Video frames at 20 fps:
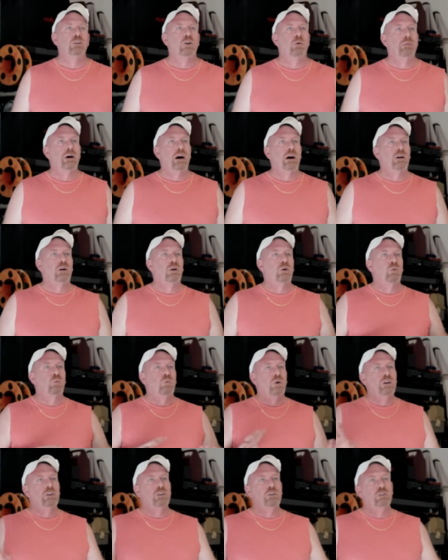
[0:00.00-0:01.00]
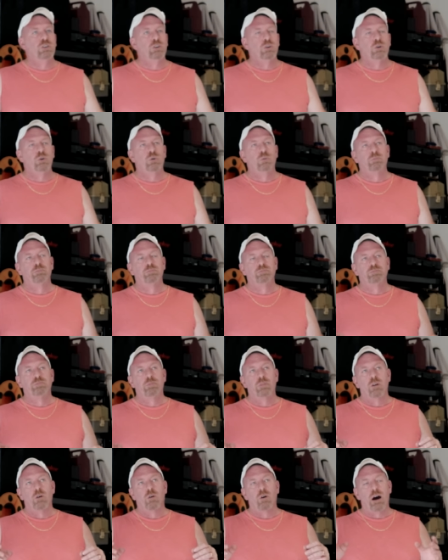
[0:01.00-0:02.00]
no matter what you do
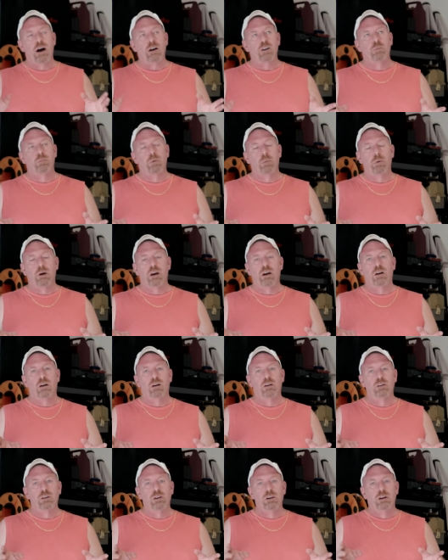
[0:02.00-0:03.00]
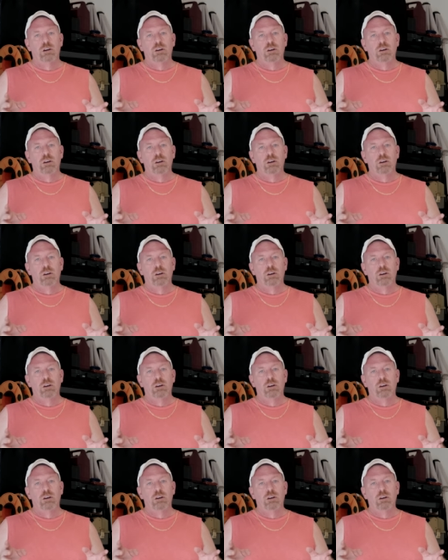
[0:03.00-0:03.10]
or how you prepare,